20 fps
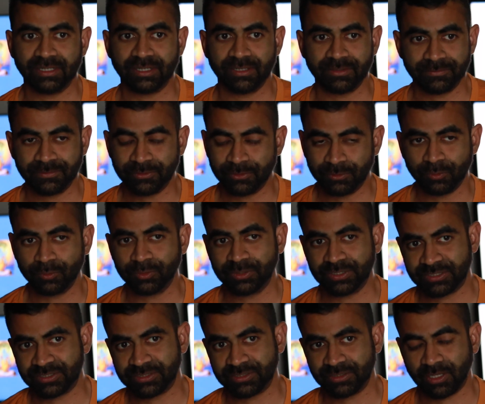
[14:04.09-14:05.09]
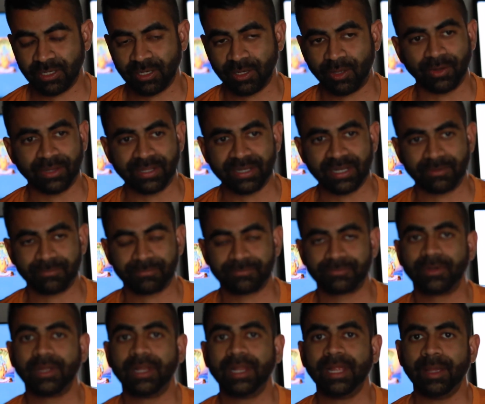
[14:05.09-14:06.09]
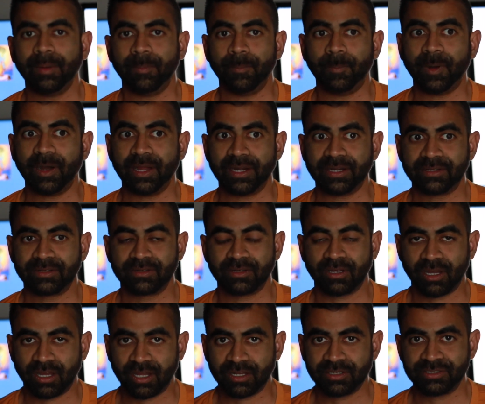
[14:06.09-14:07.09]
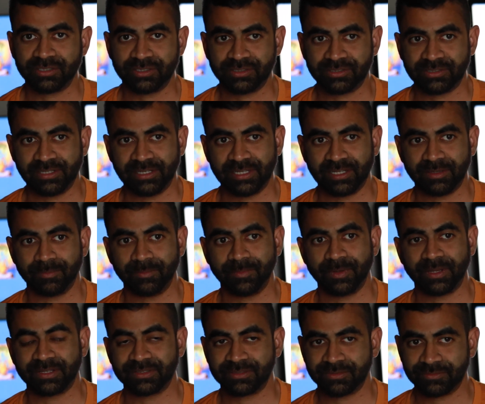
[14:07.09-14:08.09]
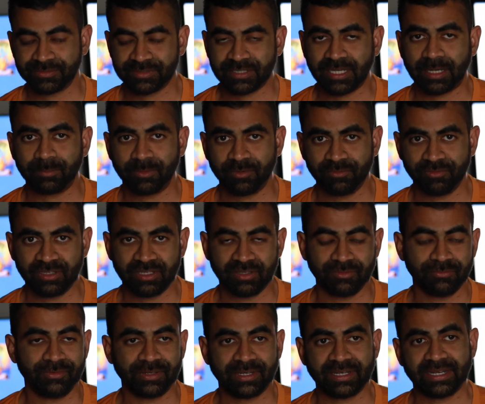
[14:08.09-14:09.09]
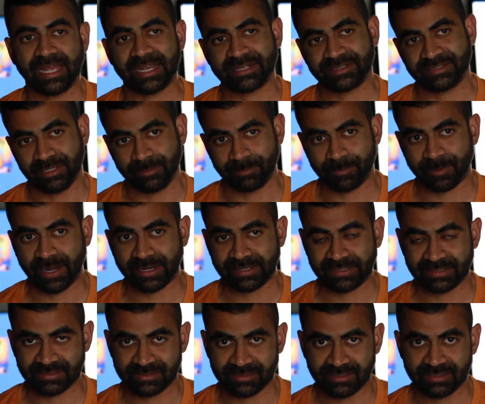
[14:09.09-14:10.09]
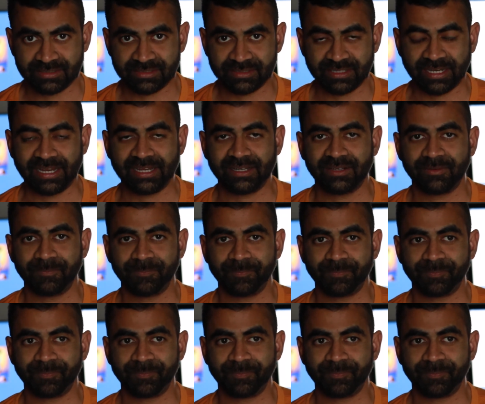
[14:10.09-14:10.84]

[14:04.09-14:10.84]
if you do this long enough, but consciously, because of Shambhavi, if we can actually practice this state,